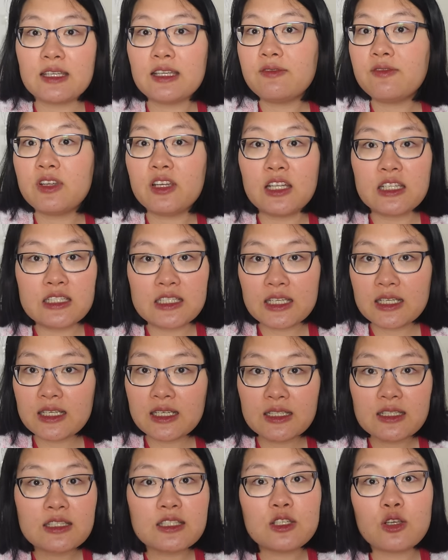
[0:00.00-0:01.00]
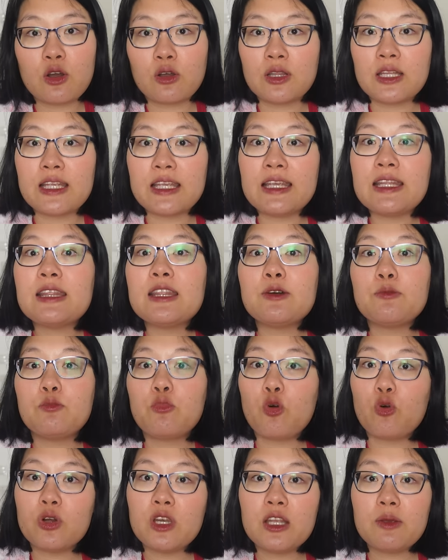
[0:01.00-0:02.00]
Even a chicken, she only eat the
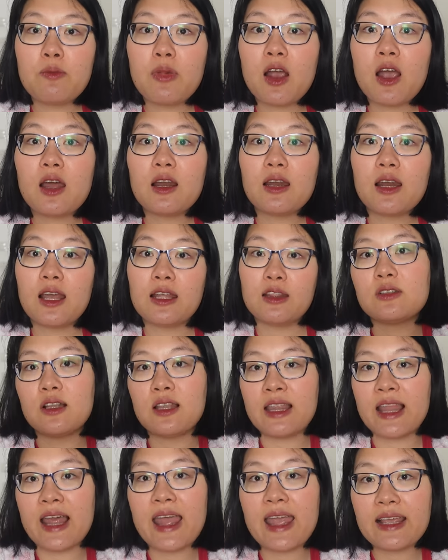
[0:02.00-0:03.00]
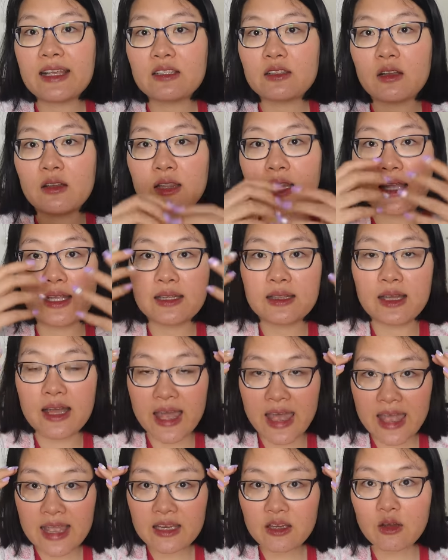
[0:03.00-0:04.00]
bony part like the leg or like the
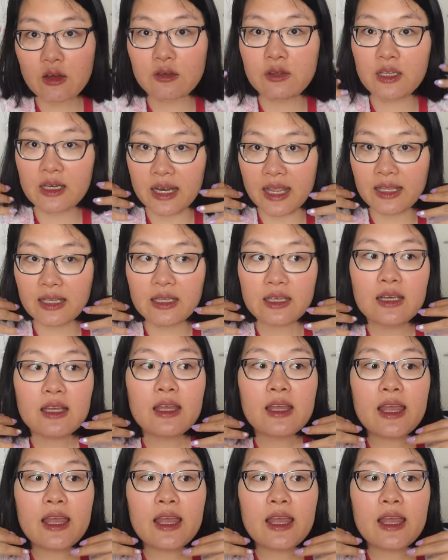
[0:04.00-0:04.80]
head or the neck.